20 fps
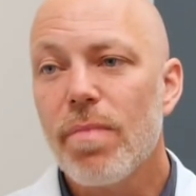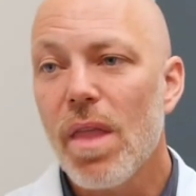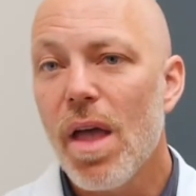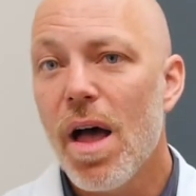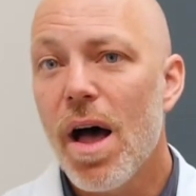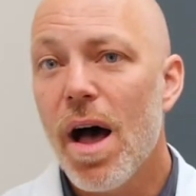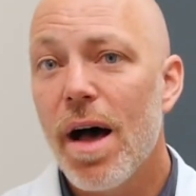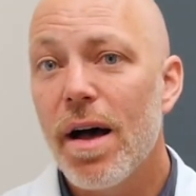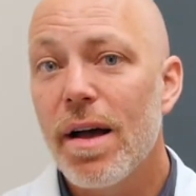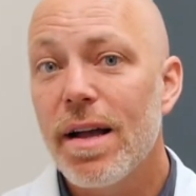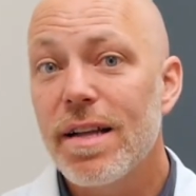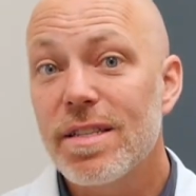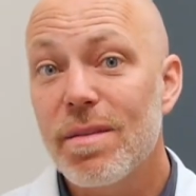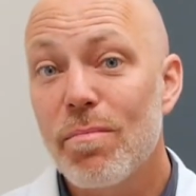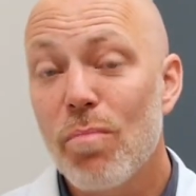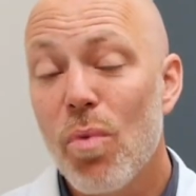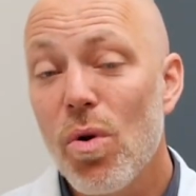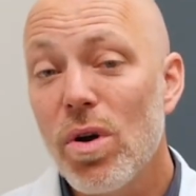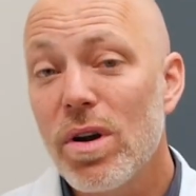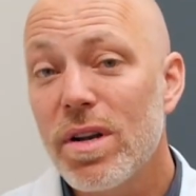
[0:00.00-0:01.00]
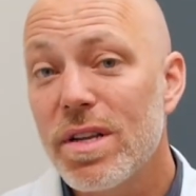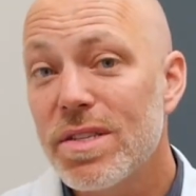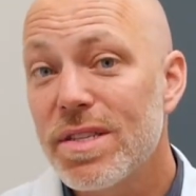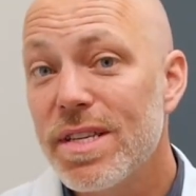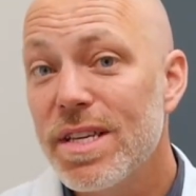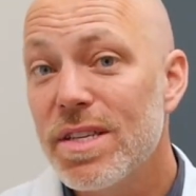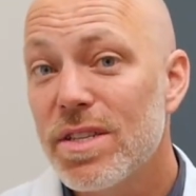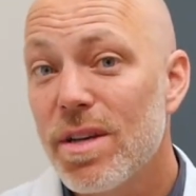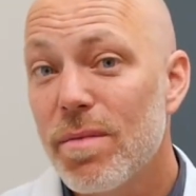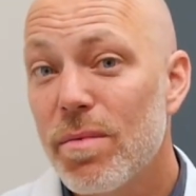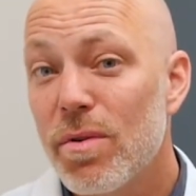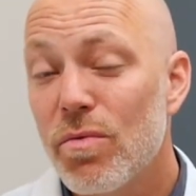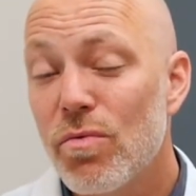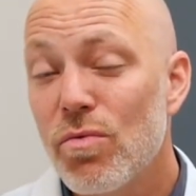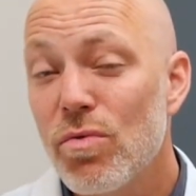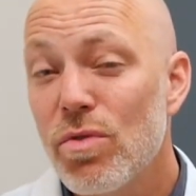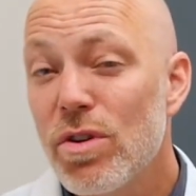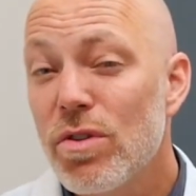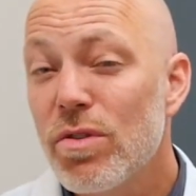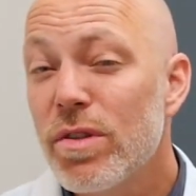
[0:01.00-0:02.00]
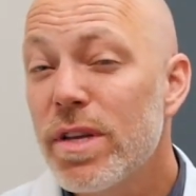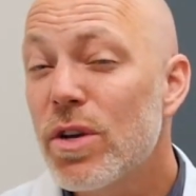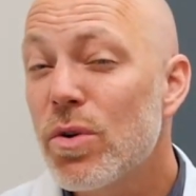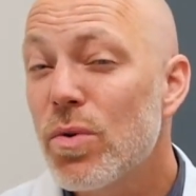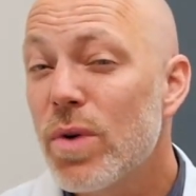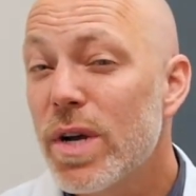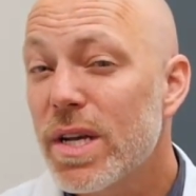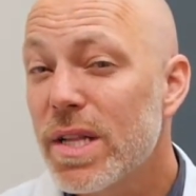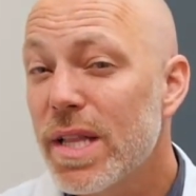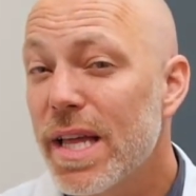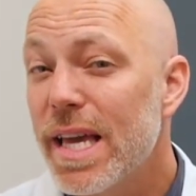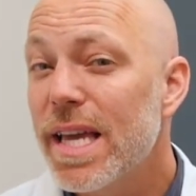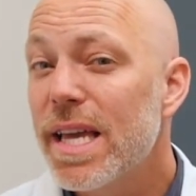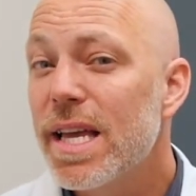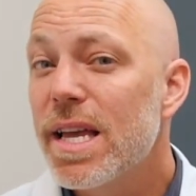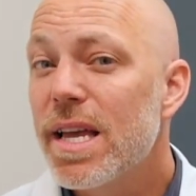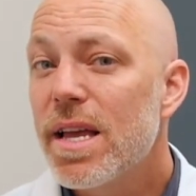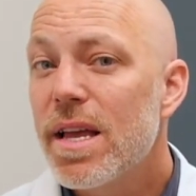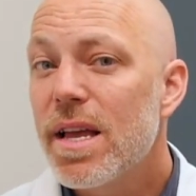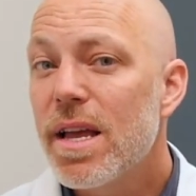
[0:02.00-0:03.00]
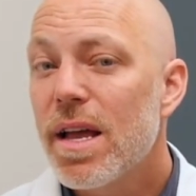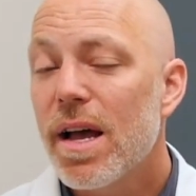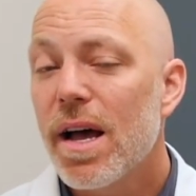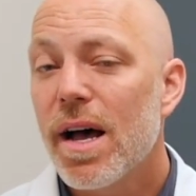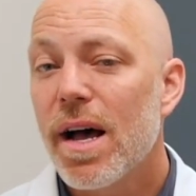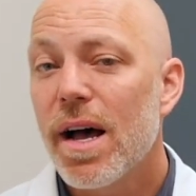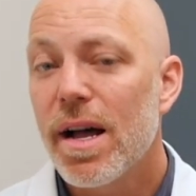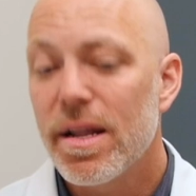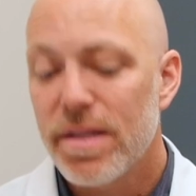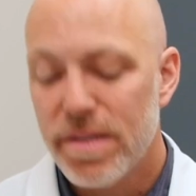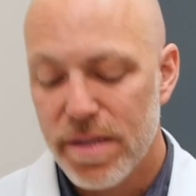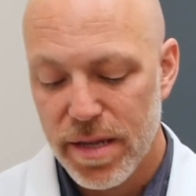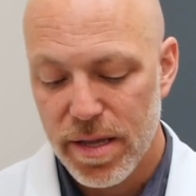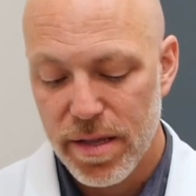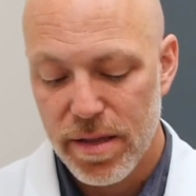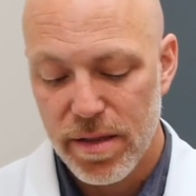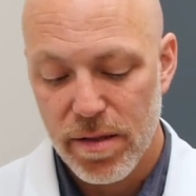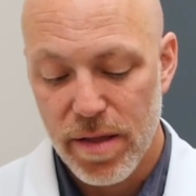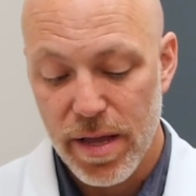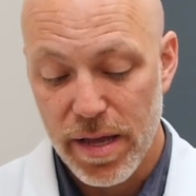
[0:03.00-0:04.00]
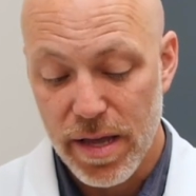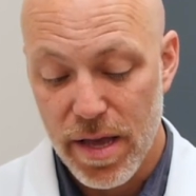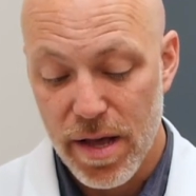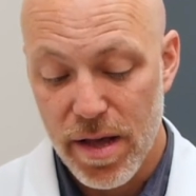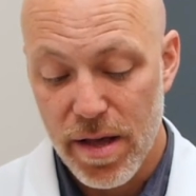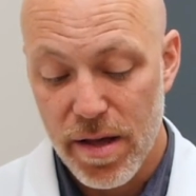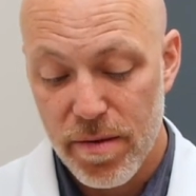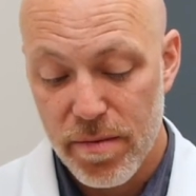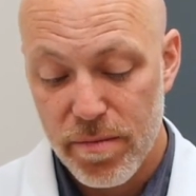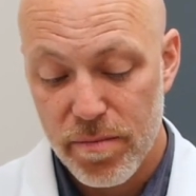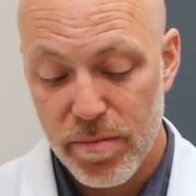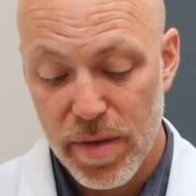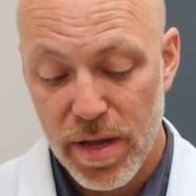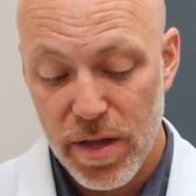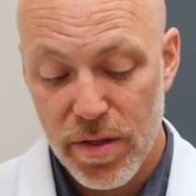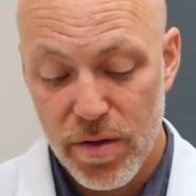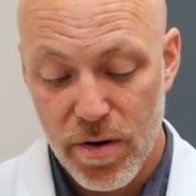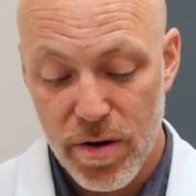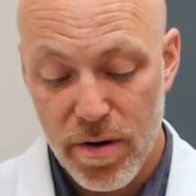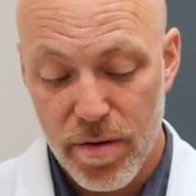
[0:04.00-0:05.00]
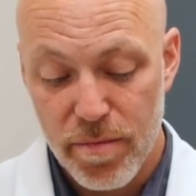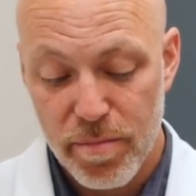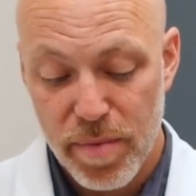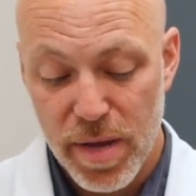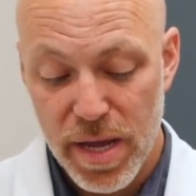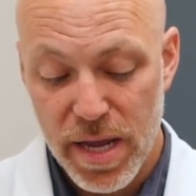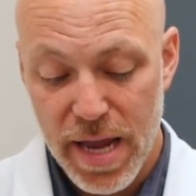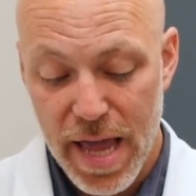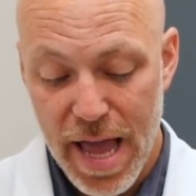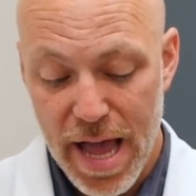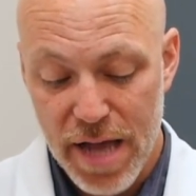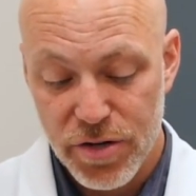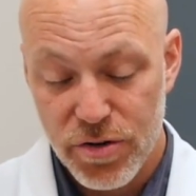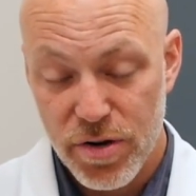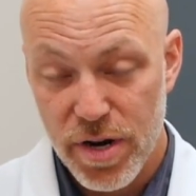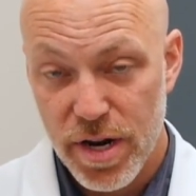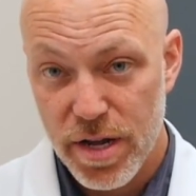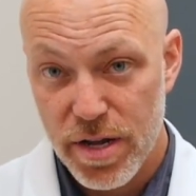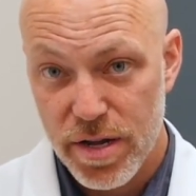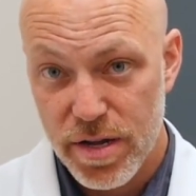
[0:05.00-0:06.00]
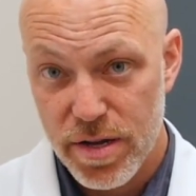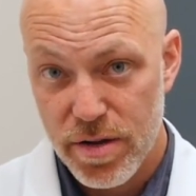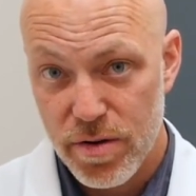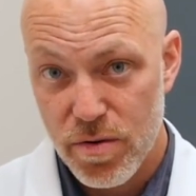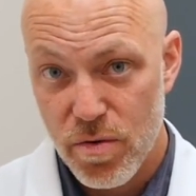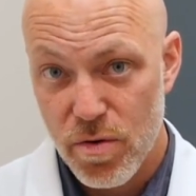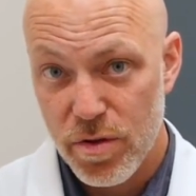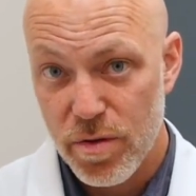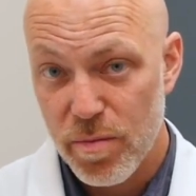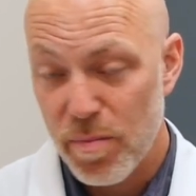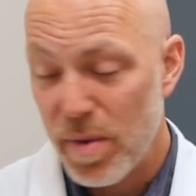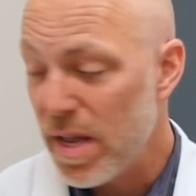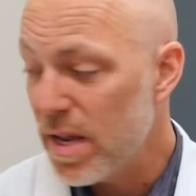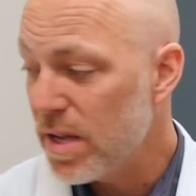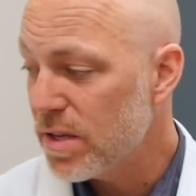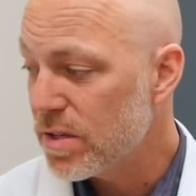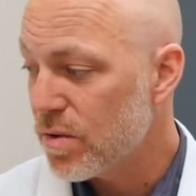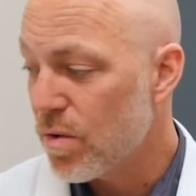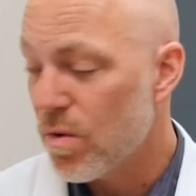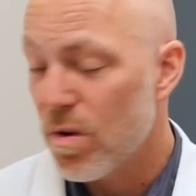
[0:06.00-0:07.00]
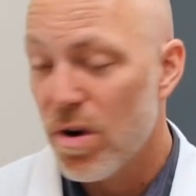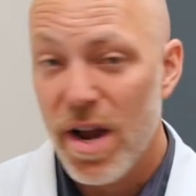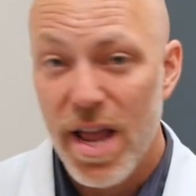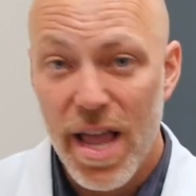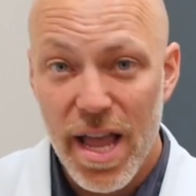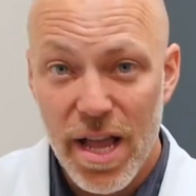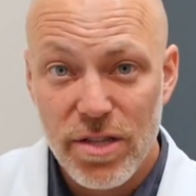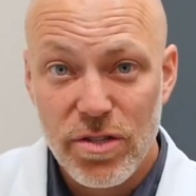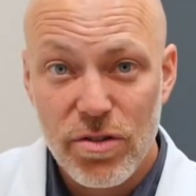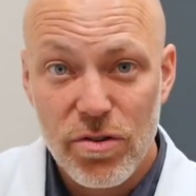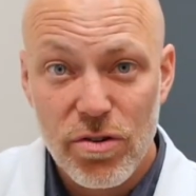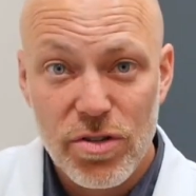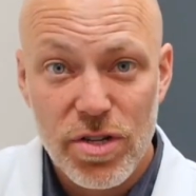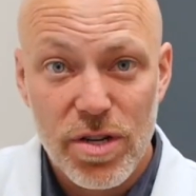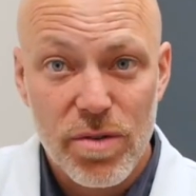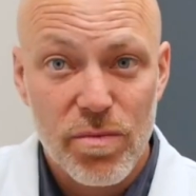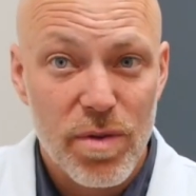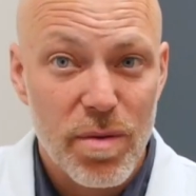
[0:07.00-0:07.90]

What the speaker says: It's important to see someone really quickly, either a pediatric orthopedist or a hand surgeon.